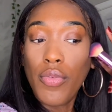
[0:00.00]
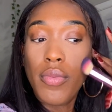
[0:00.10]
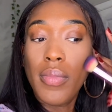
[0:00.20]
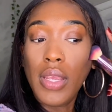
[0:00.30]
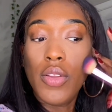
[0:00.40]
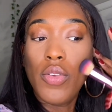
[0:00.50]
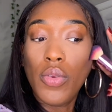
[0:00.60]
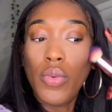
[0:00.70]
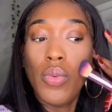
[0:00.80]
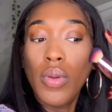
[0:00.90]
for me
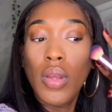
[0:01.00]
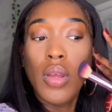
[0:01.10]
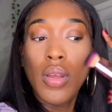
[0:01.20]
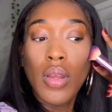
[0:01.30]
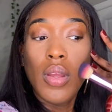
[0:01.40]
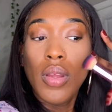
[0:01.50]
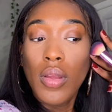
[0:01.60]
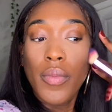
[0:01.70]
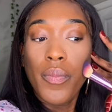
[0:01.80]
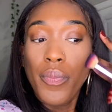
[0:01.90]
to
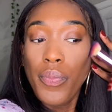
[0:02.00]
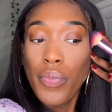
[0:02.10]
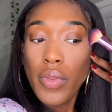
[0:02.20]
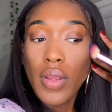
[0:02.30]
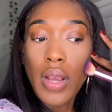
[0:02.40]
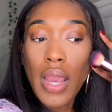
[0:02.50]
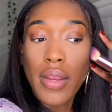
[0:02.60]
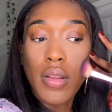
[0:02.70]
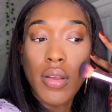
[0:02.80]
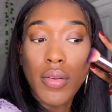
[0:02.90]

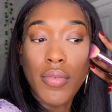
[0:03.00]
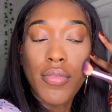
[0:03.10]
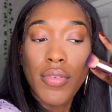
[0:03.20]
kind of